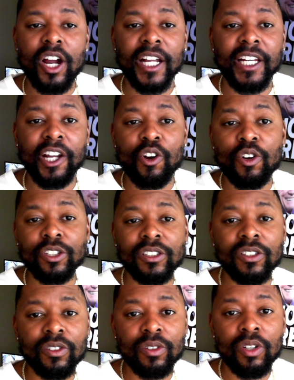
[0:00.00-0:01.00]
And they're
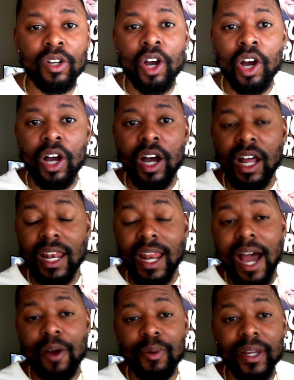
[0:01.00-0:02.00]
also
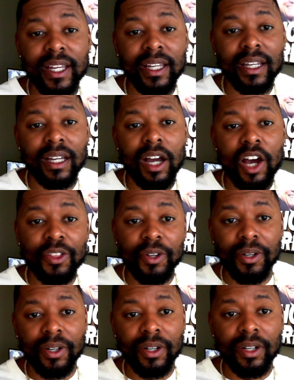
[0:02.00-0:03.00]
allowing
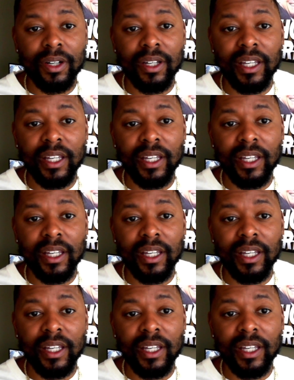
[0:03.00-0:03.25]
other